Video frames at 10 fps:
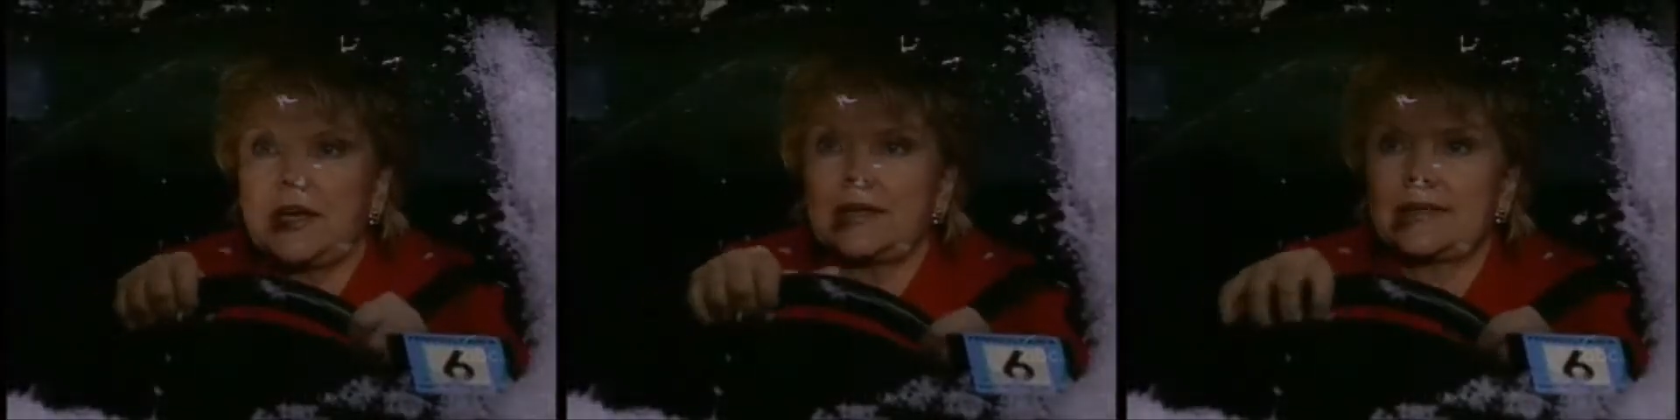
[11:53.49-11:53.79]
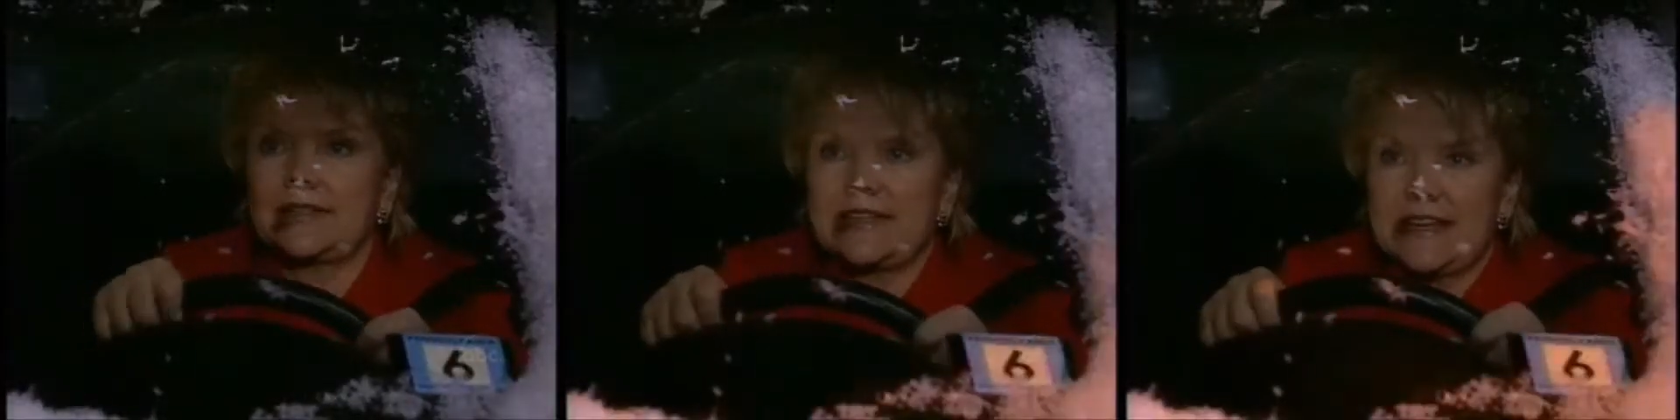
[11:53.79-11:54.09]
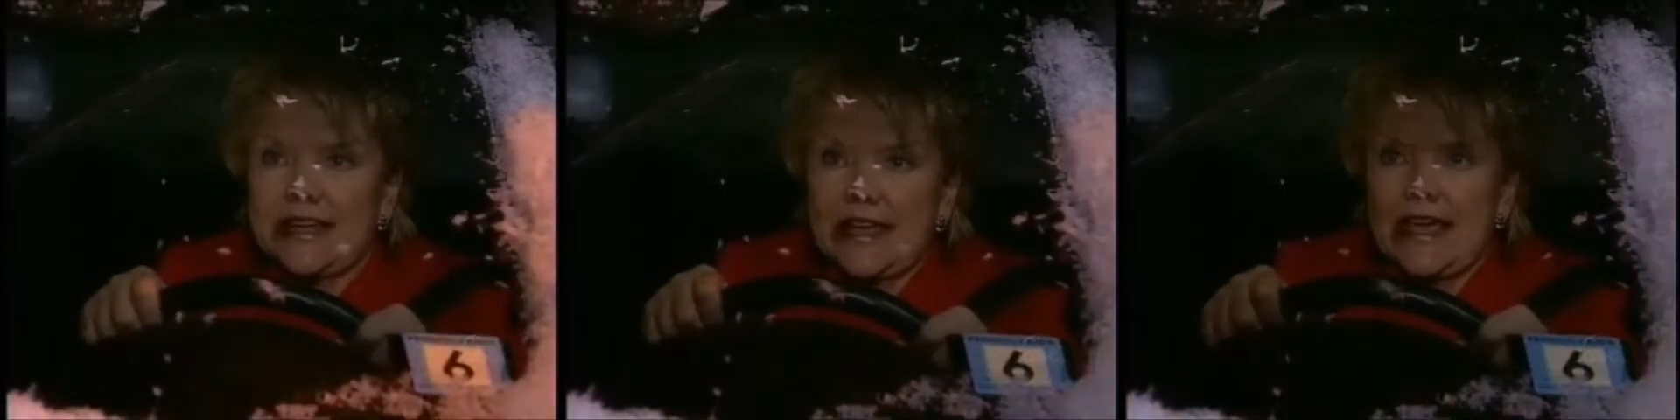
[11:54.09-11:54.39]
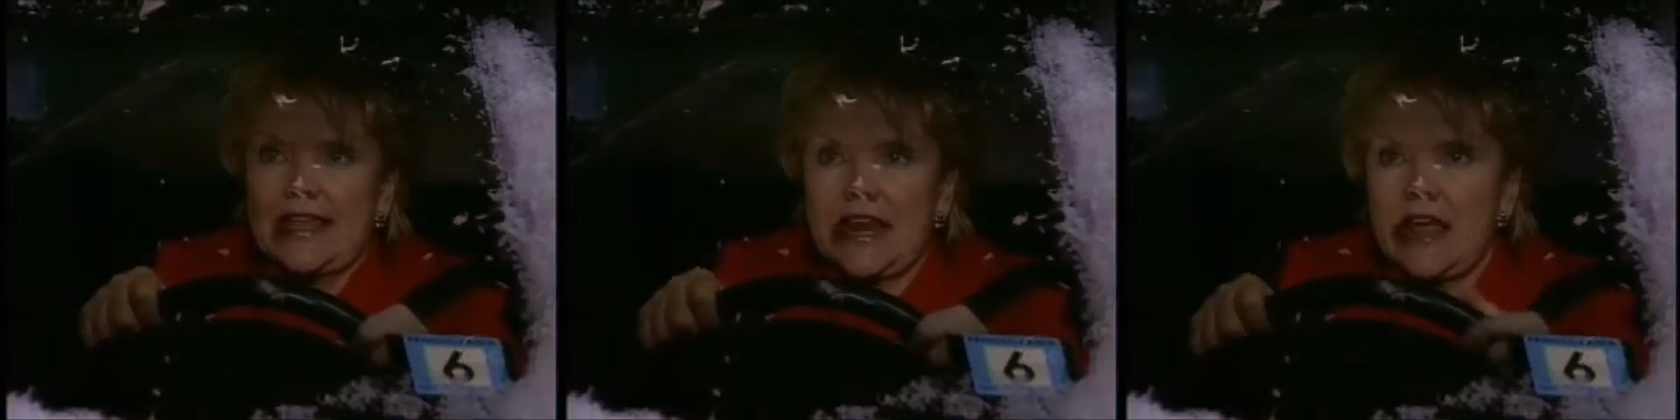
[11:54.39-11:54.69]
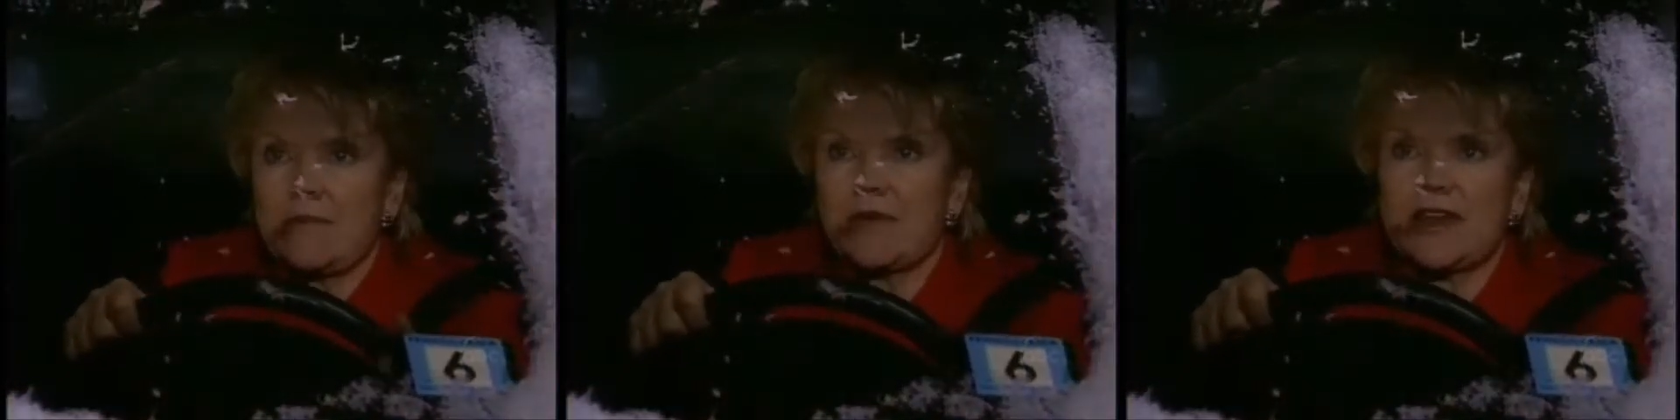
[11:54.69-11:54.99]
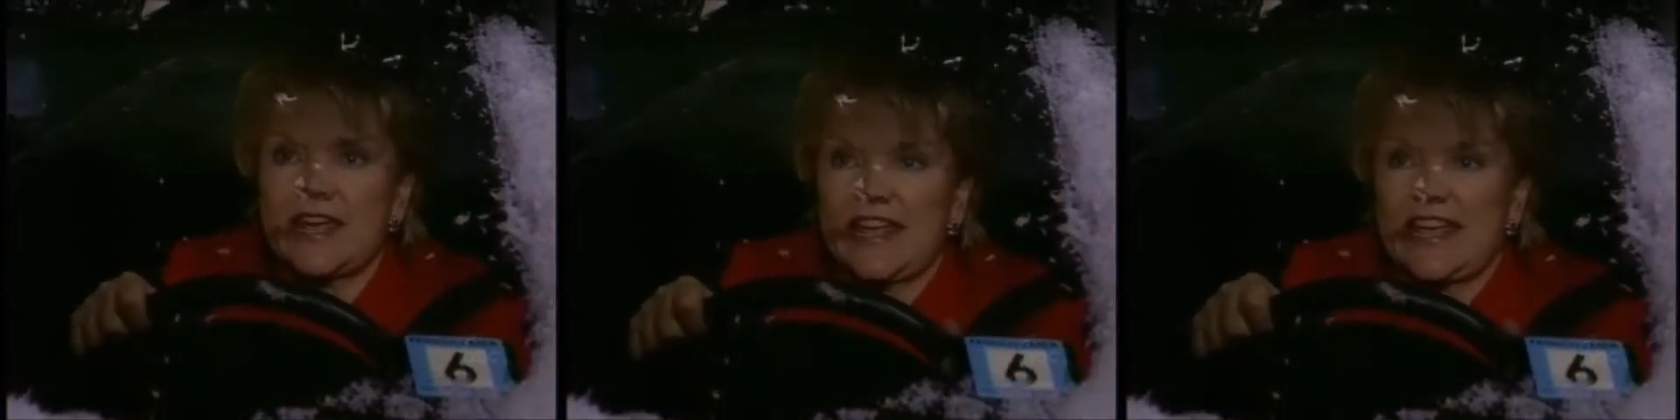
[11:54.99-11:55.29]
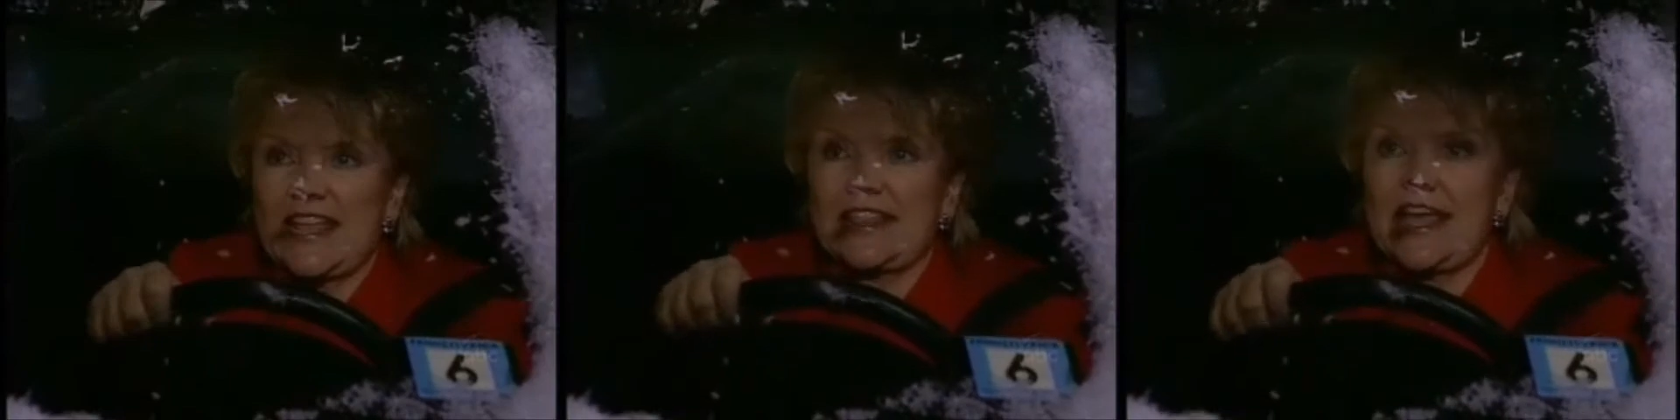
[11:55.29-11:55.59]
And then I'm gonna
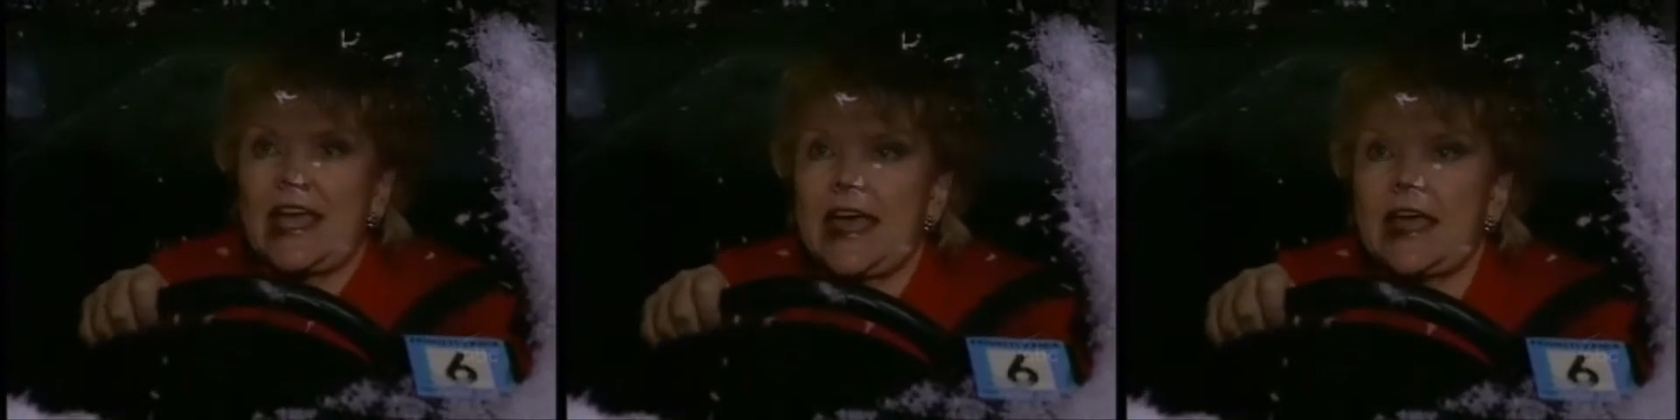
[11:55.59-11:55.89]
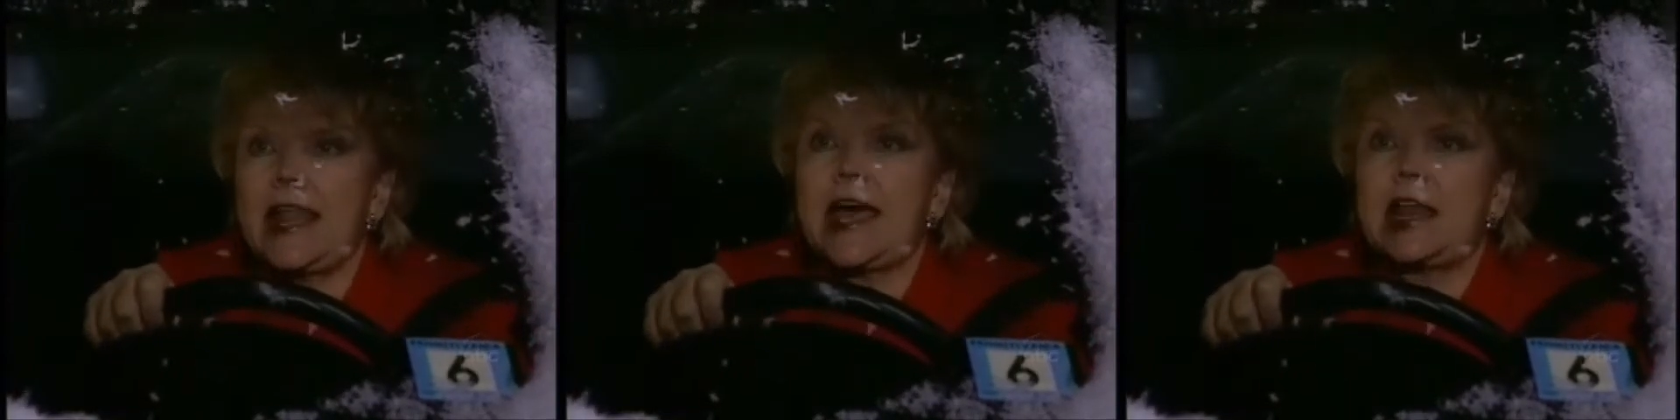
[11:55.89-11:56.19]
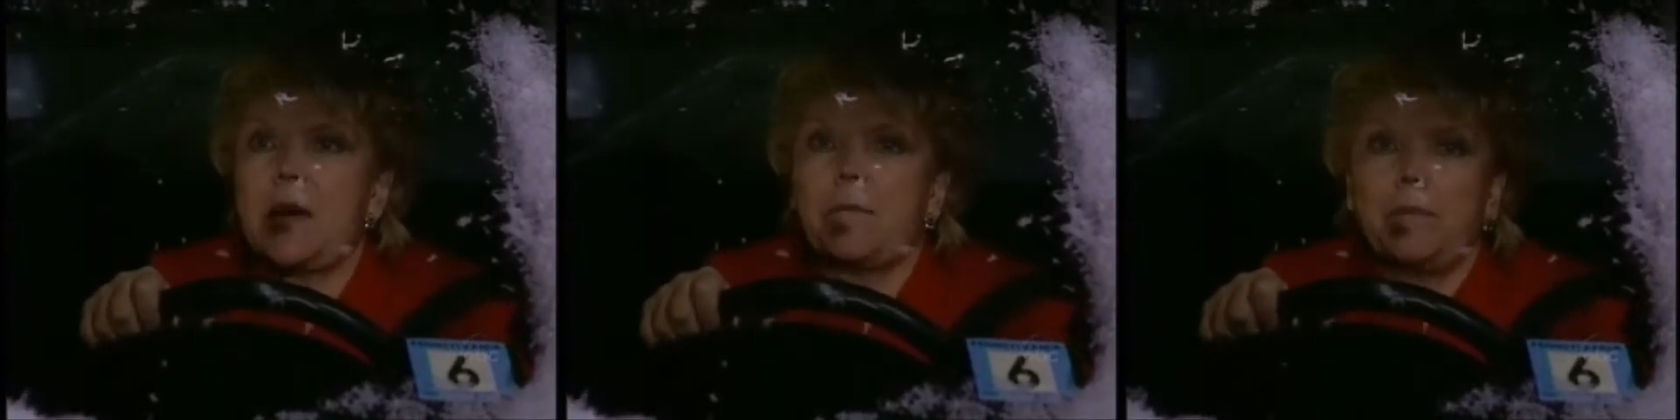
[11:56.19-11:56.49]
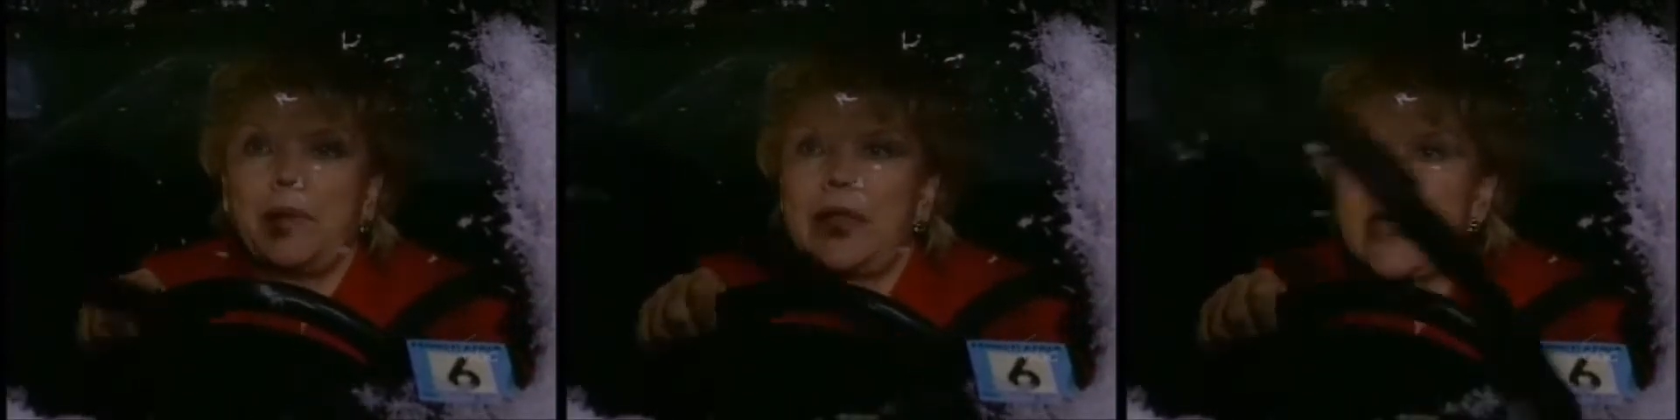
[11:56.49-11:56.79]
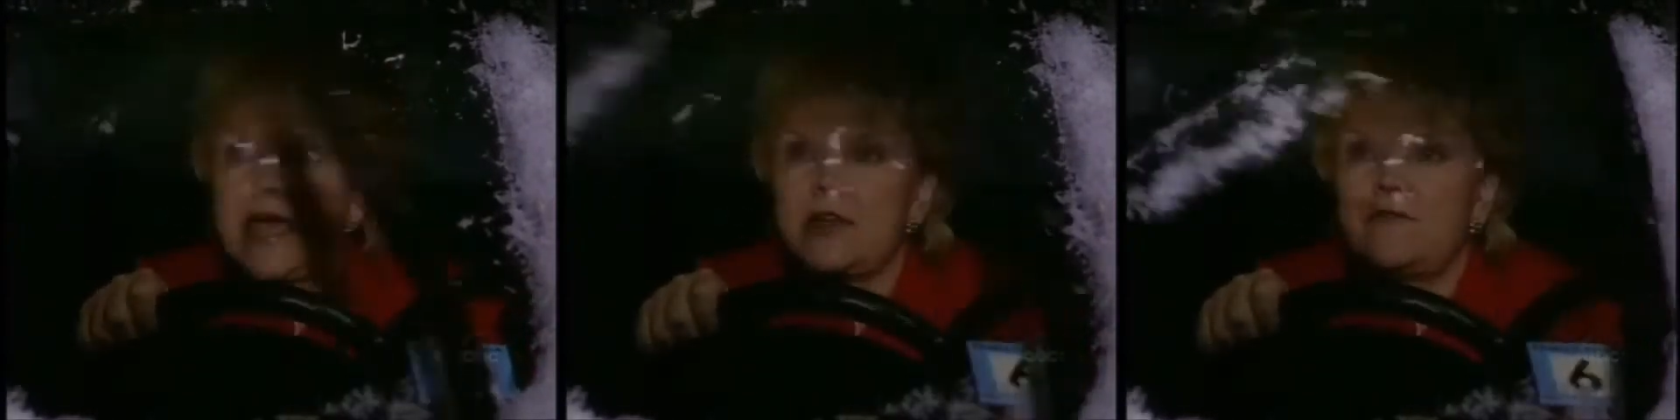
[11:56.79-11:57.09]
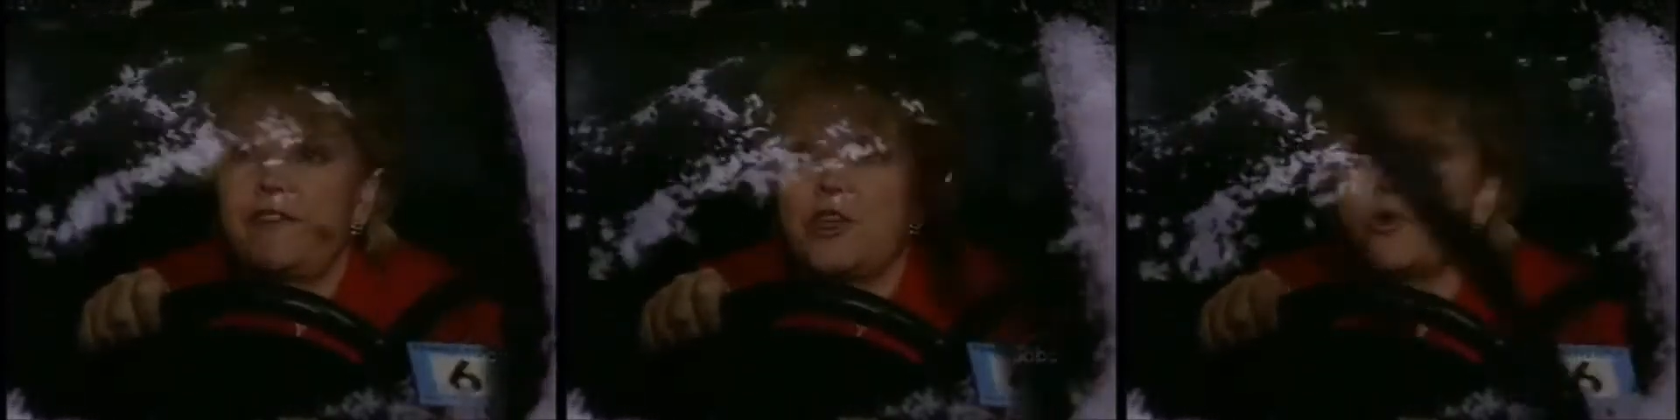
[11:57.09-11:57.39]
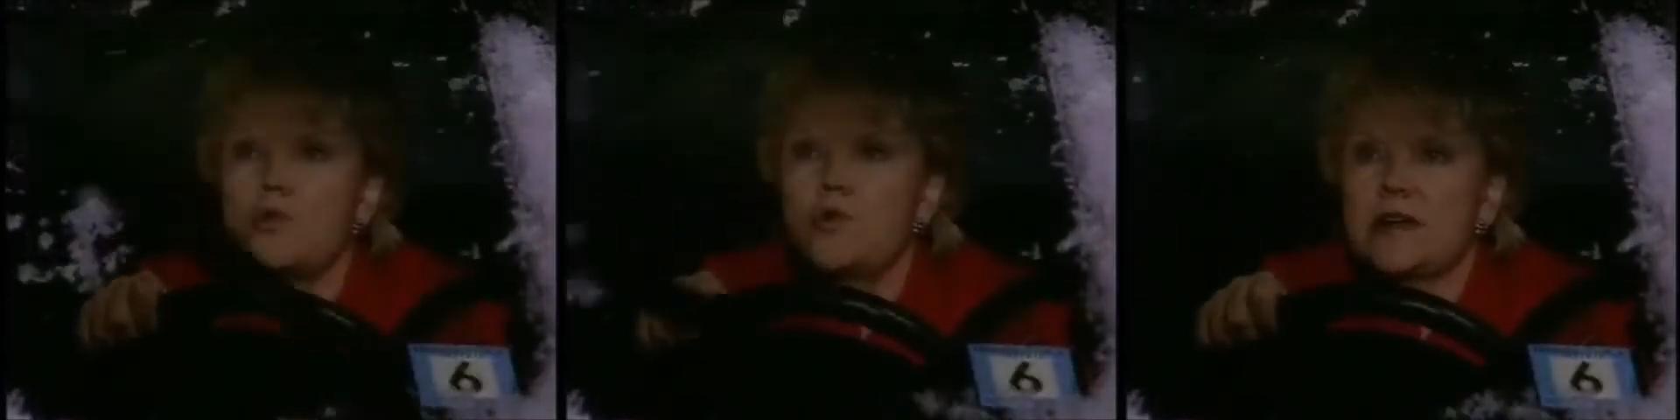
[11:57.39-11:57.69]
get the hell out of Blandview.